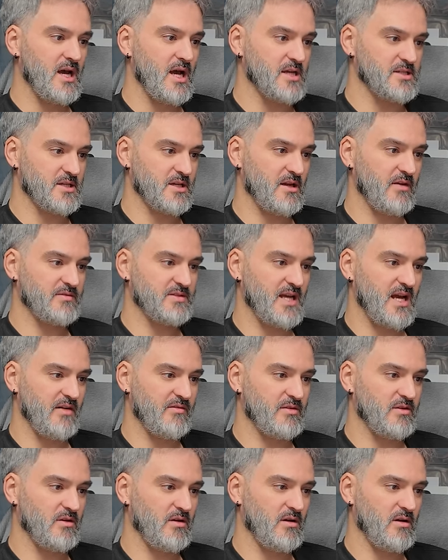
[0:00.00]
as I'd love to
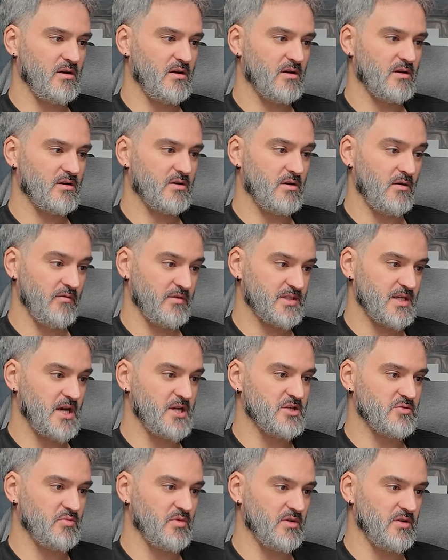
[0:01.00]
have a
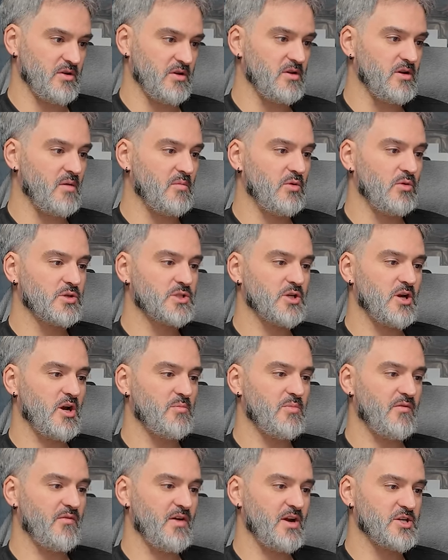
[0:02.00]
conversation with you. I'm also a
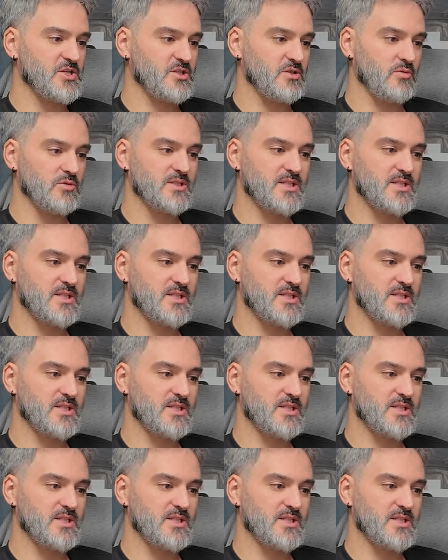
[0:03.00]
professional